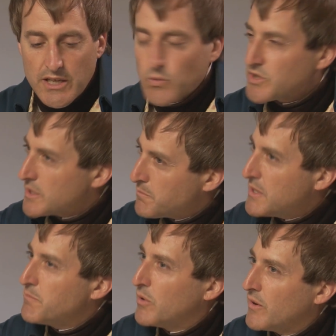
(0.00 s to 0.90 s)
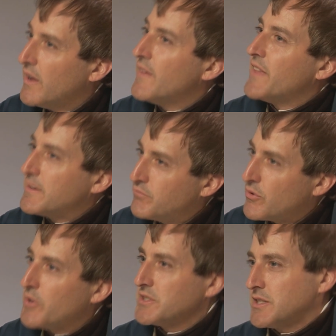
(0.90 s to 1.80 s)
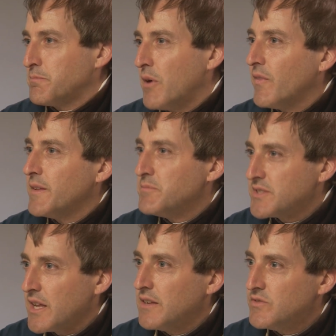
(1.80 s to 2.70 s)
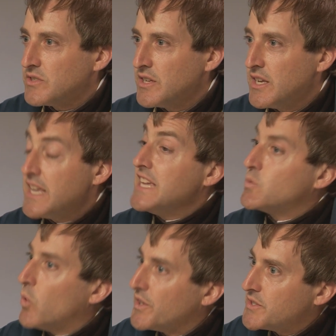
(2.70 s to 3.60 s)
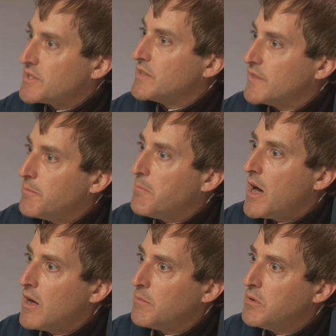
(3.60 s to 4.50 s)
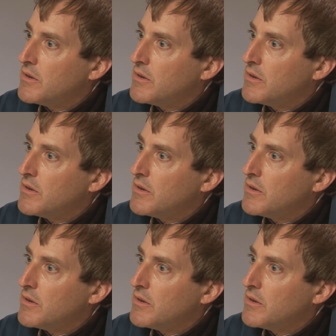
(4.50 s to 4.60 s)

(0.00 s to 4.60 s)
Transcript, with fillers: it was the people that brought it upon themselves. It was the mob.